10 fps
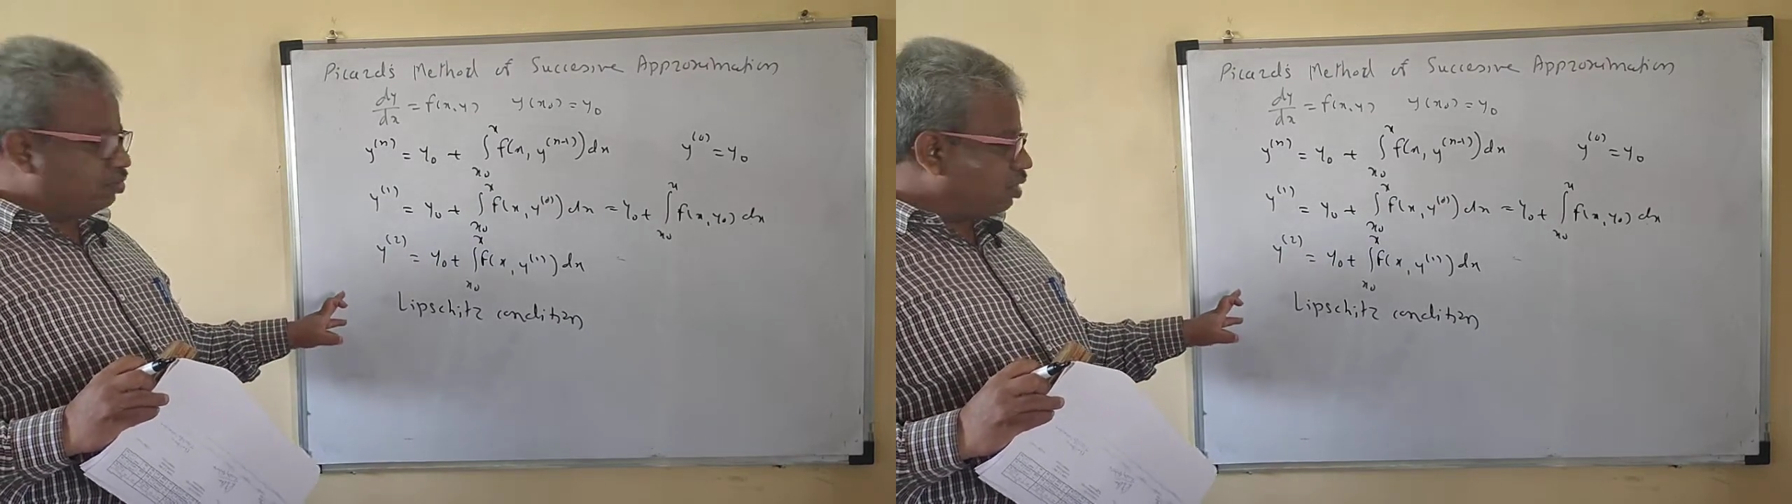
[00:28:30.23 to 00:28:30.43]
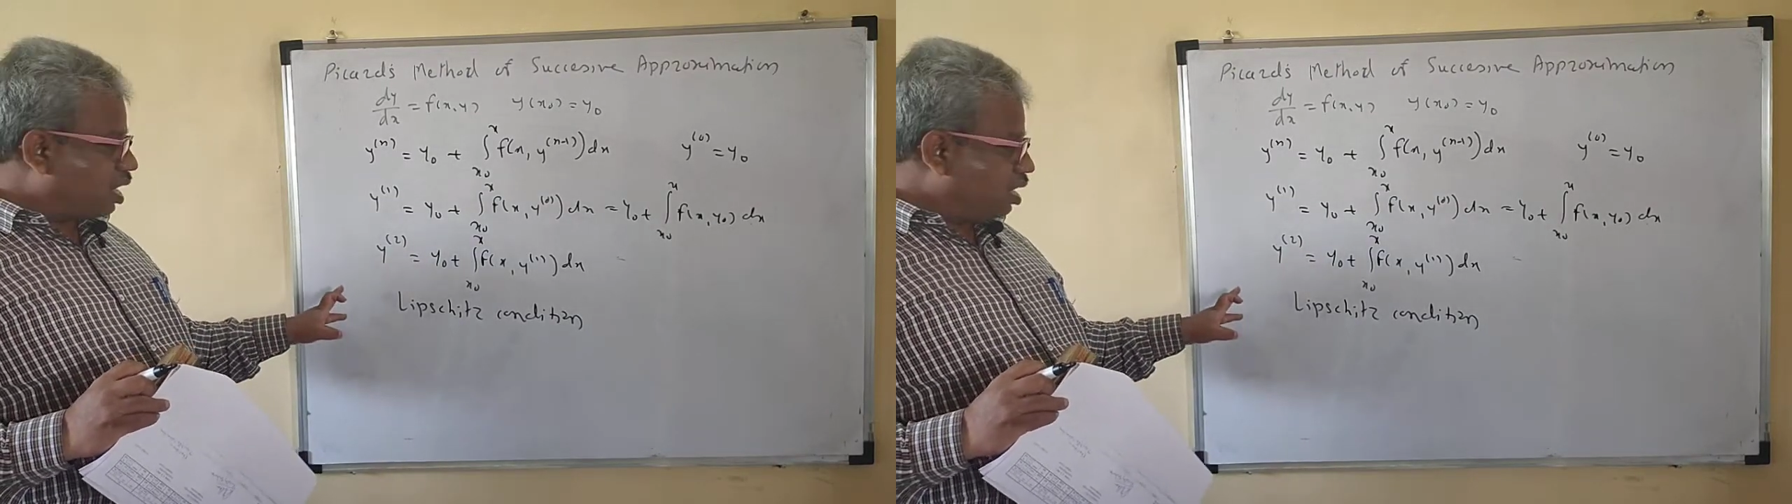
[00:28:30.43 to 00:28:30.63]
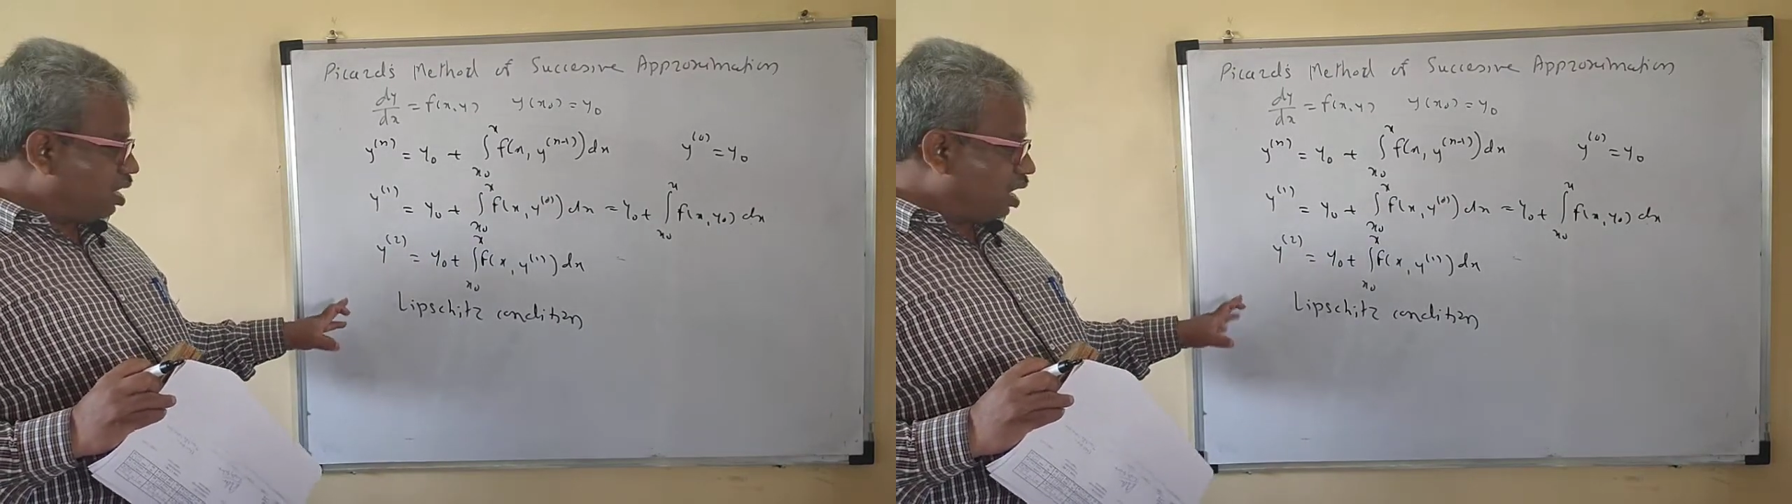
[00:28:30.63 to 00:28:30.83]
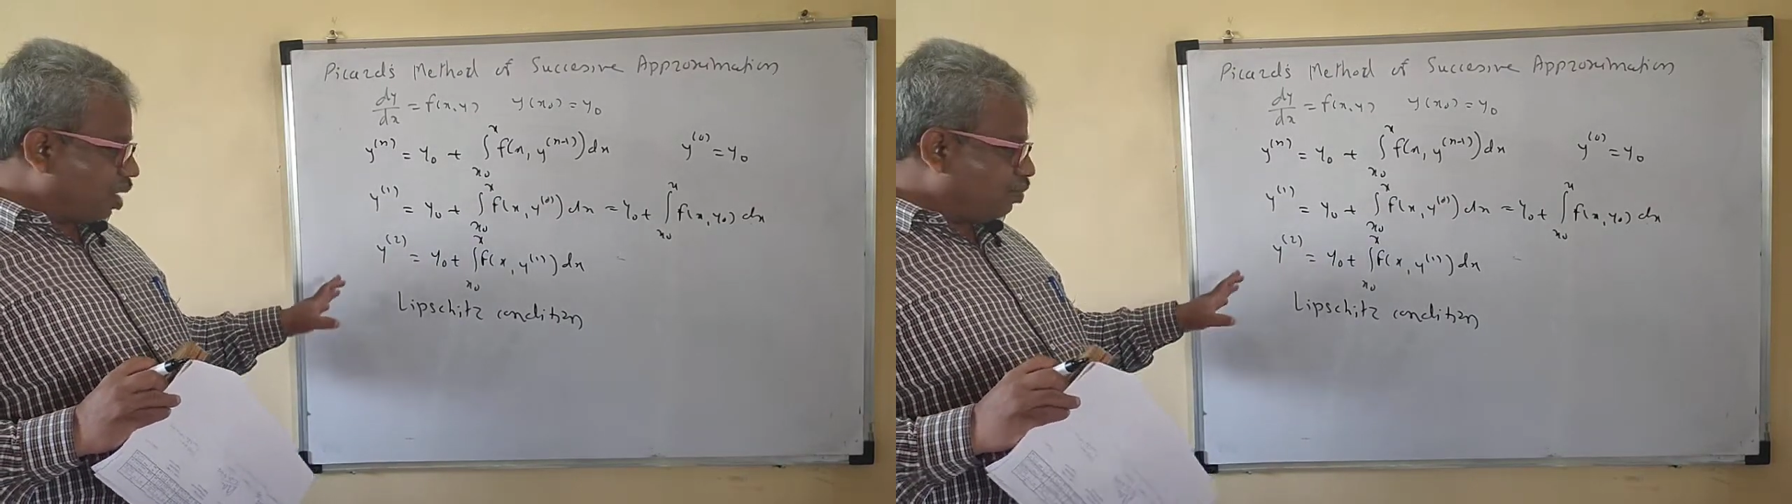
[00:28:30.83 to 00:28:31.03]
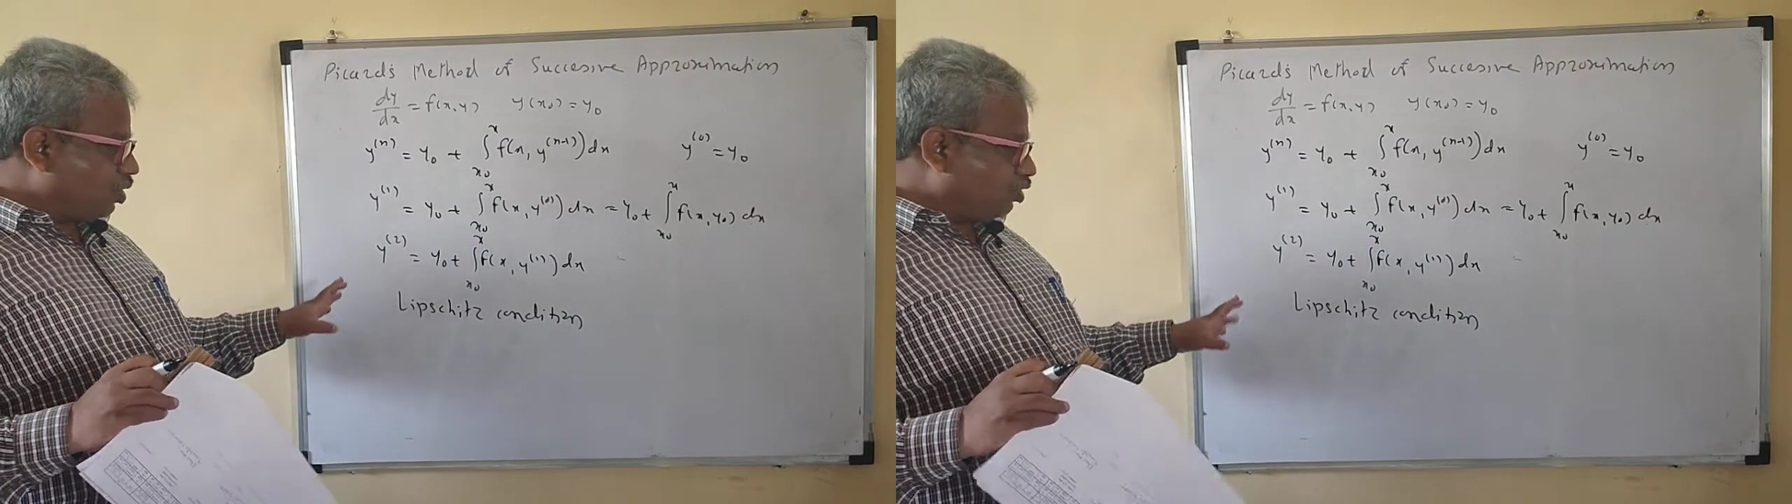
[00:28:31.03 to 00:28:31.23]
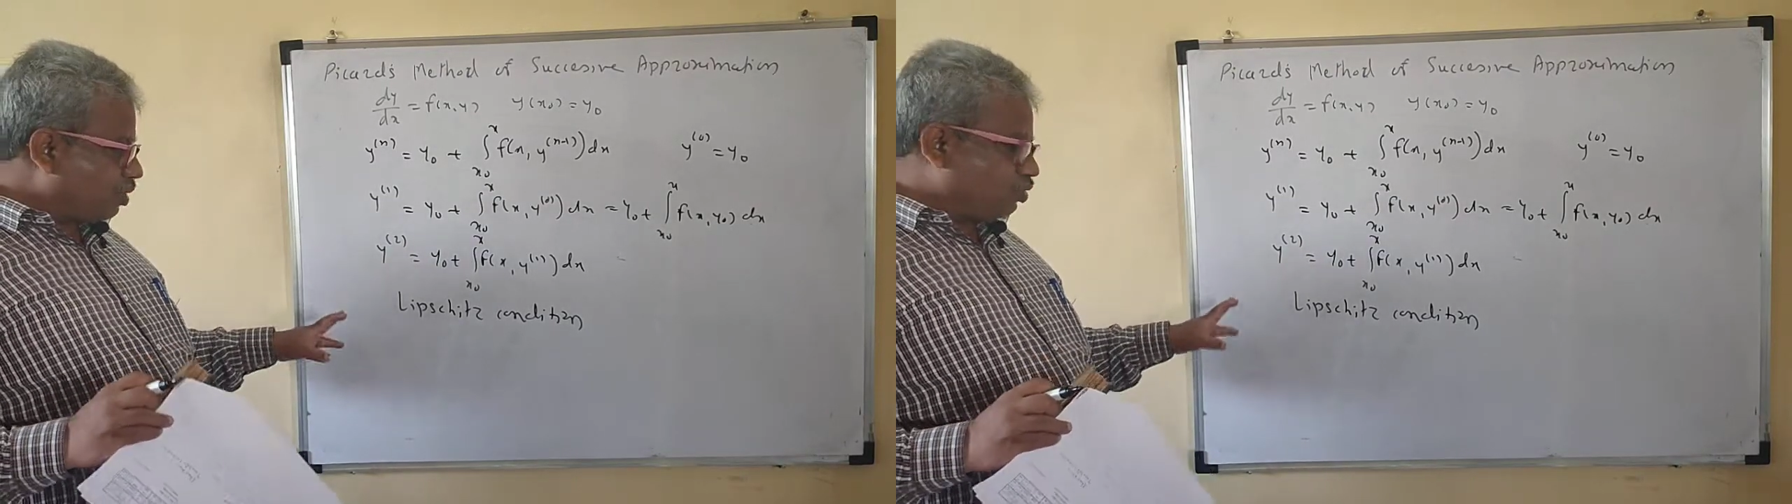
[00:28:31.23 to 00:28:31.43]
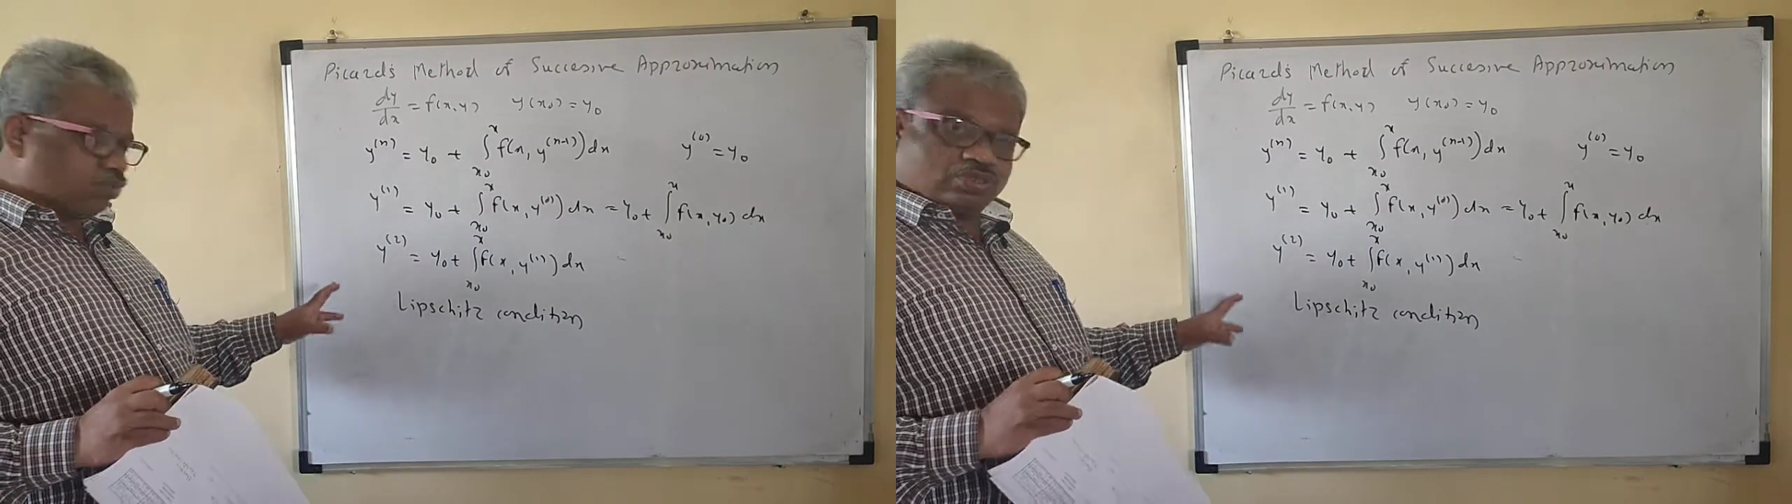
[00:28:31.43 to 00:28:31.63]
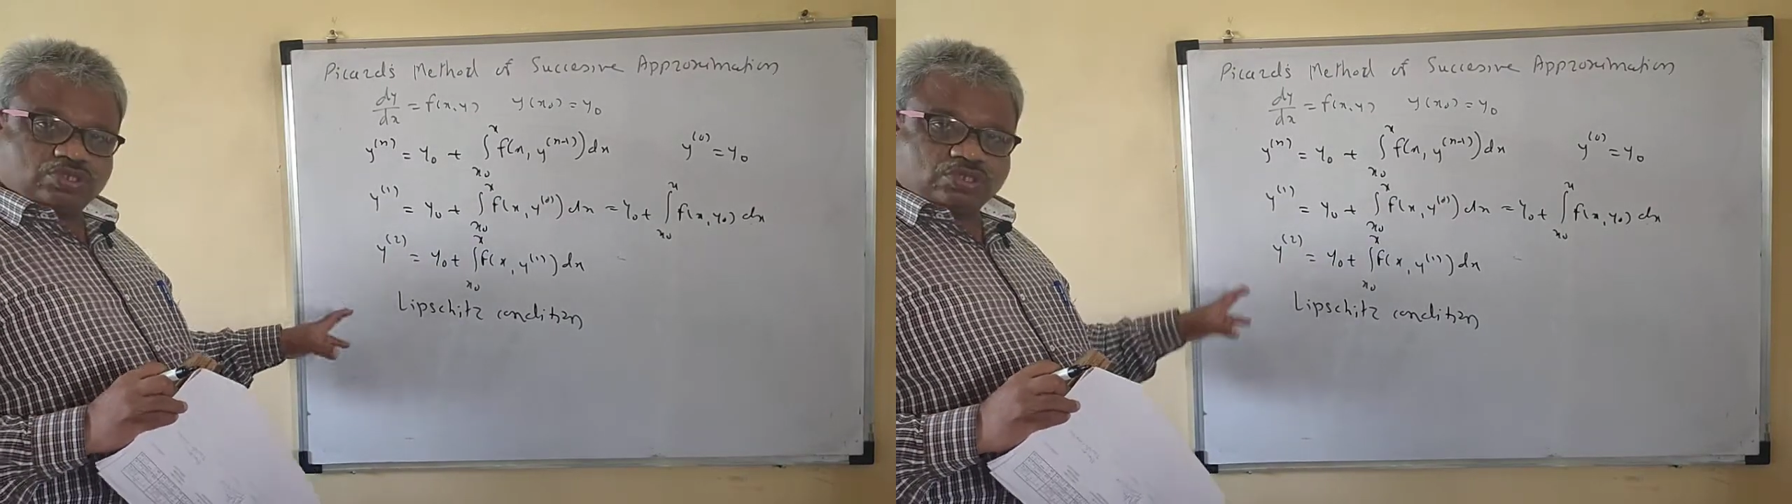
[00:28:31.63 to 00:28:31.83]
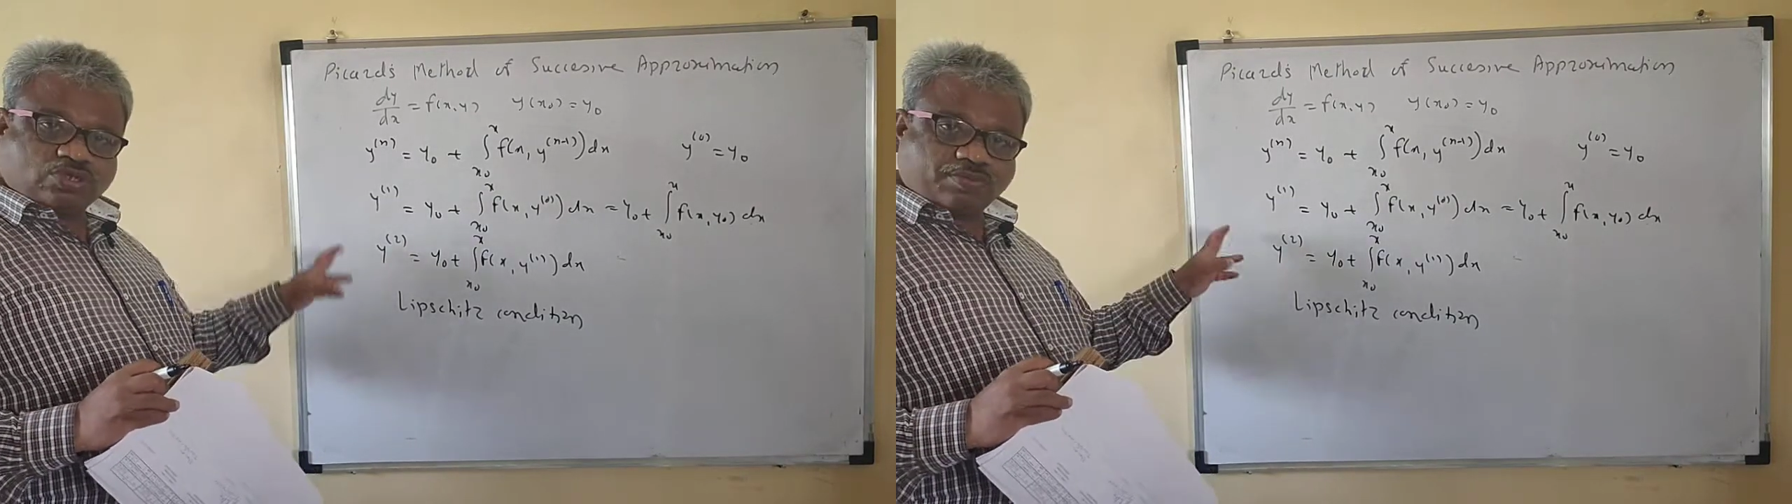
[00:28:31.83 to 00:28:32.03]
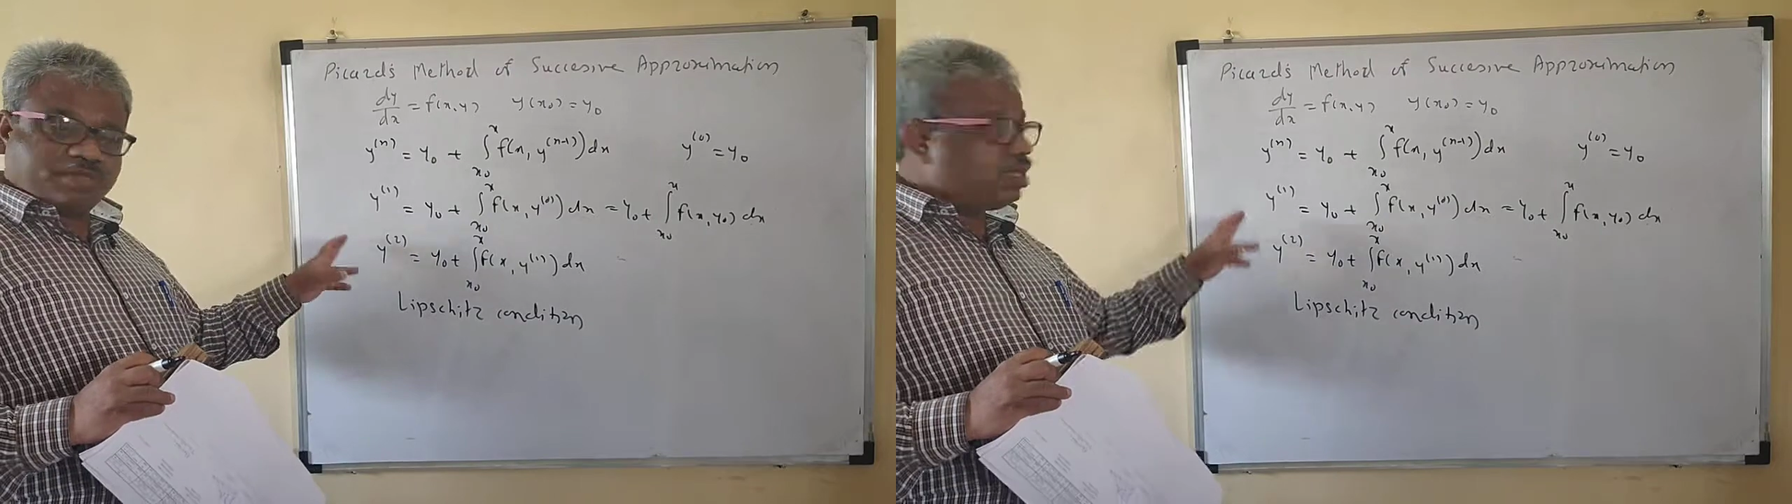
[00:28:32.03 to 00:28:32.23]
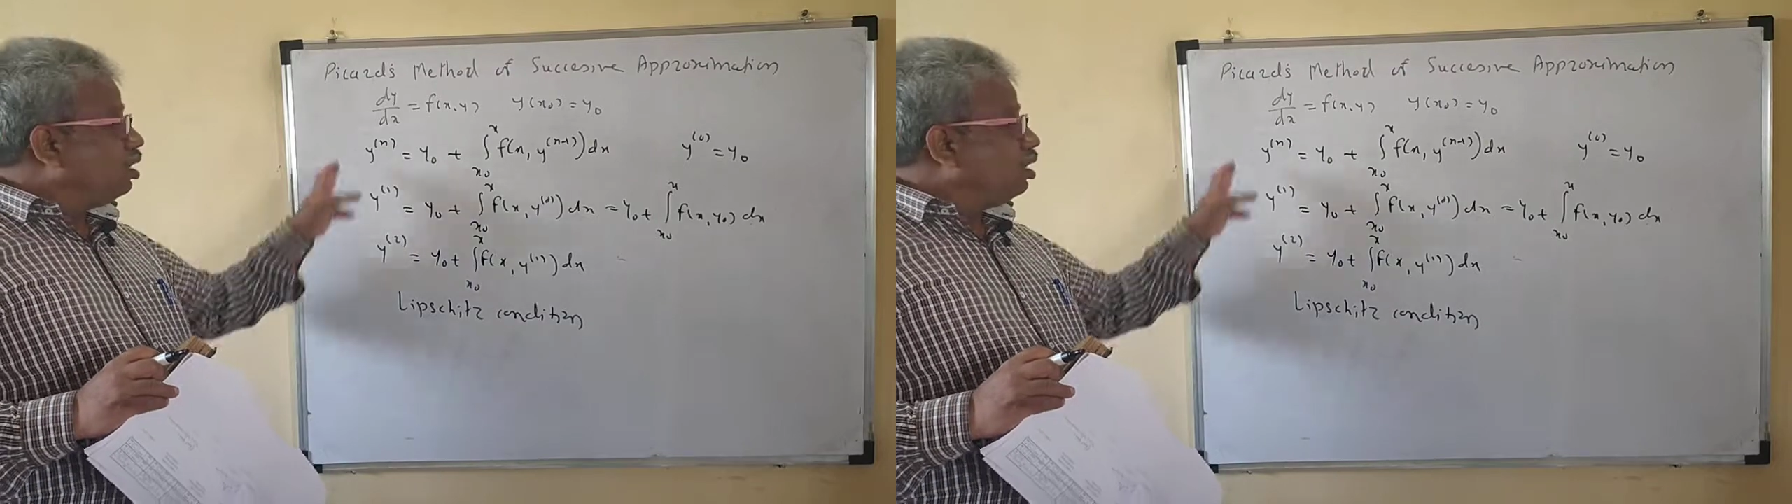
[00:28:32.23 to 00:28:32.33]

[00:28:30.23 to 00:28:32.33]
Okay, approximate solutions of